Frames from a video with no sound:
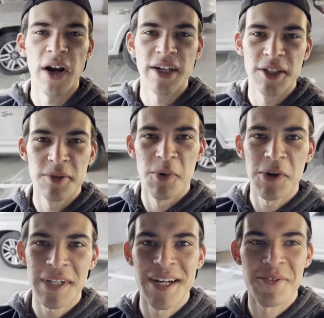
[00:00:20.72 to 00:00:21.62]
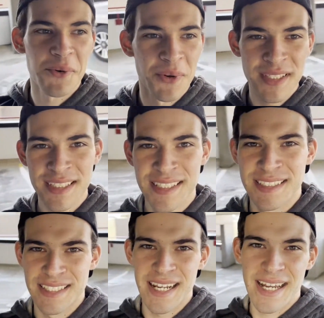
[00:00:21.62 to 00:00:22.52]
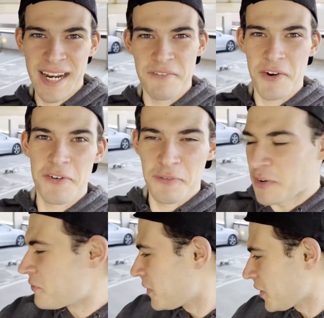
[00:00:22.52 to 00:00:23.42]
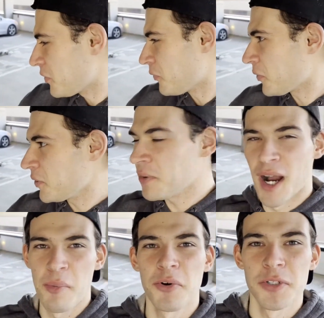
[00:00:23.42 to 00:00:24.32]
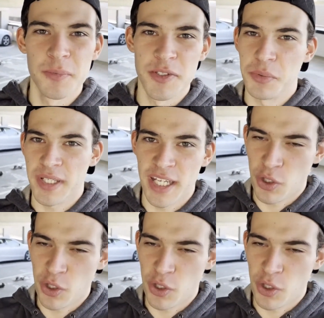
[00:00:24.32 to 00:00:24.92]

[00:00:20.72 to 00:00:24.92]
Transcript: right, good morning, everyone. Today I got a very fun video for you. I'm going to be doing a